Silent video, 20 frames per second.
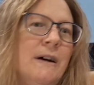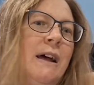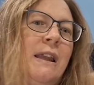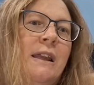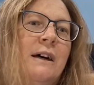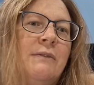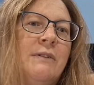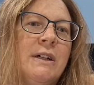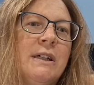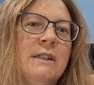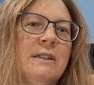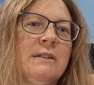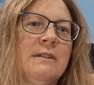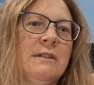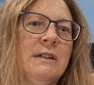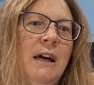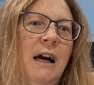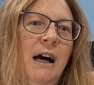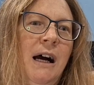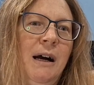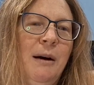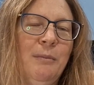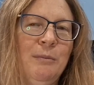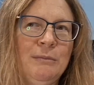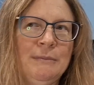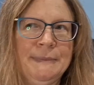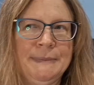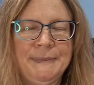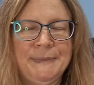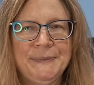I love it.
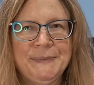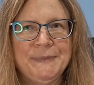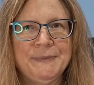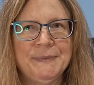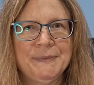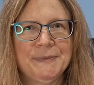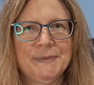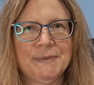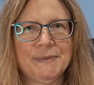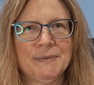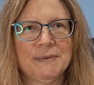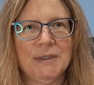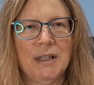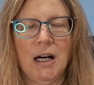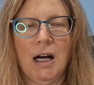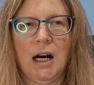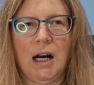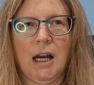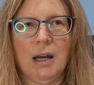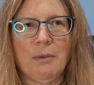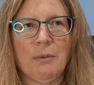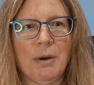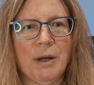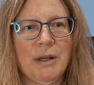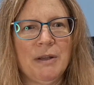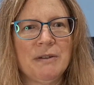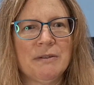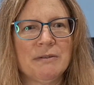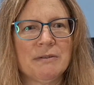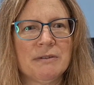I
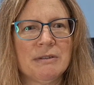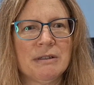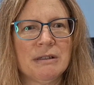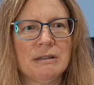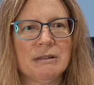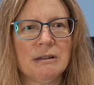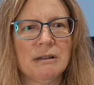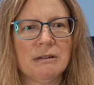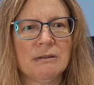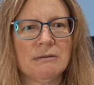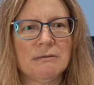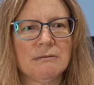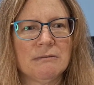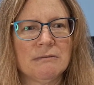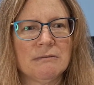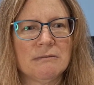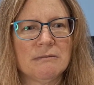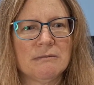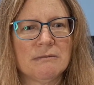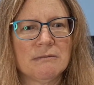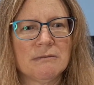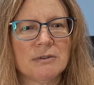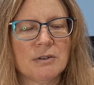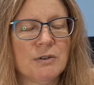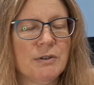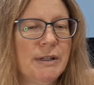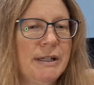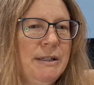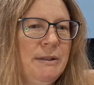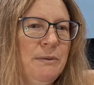won't
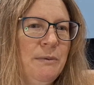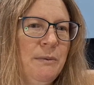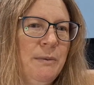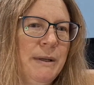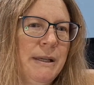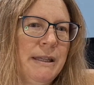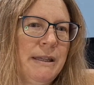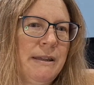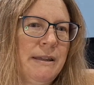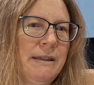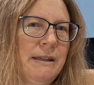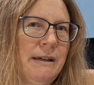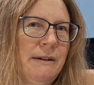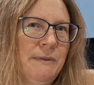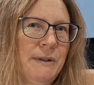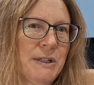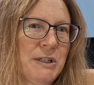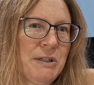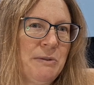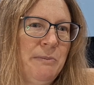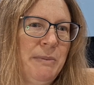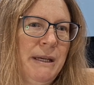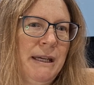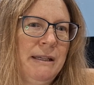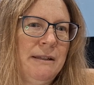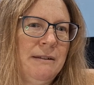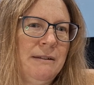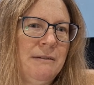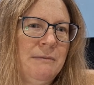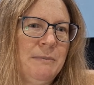grid with a friction
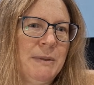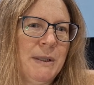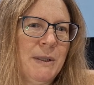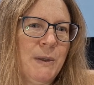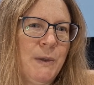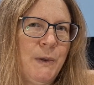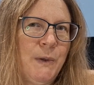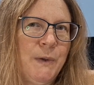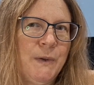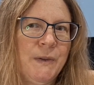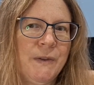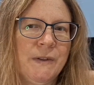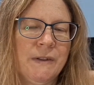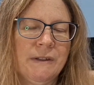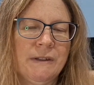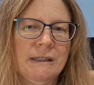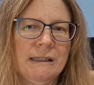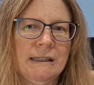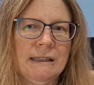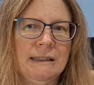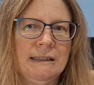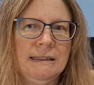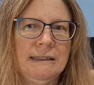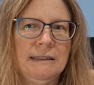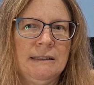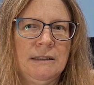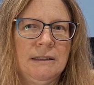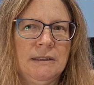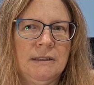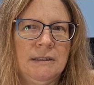pen because
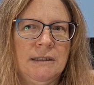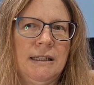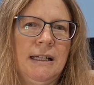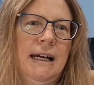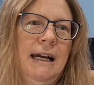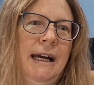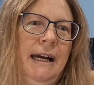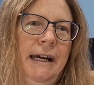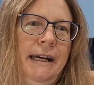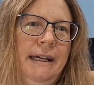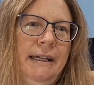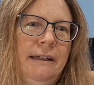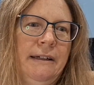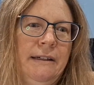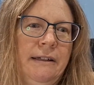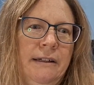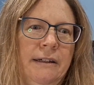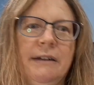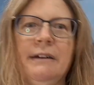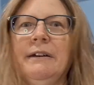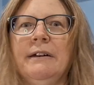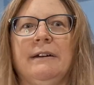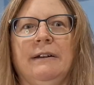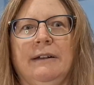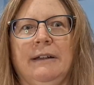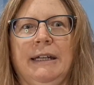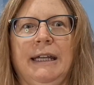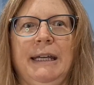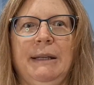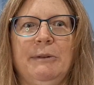A,
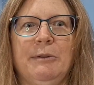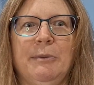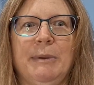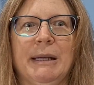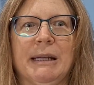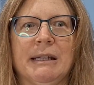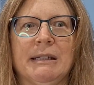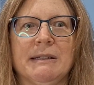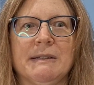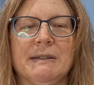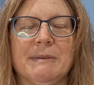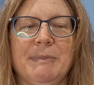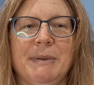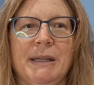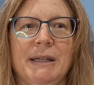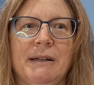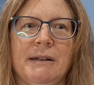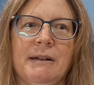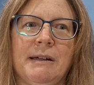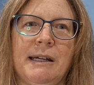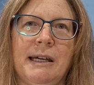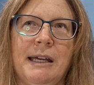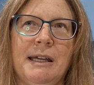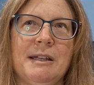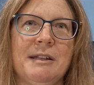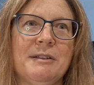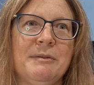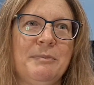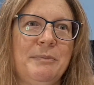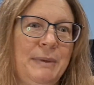heat will make it disappear,
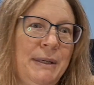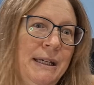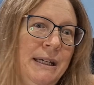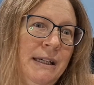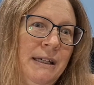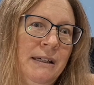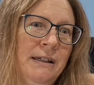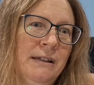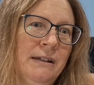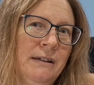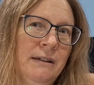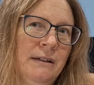and B,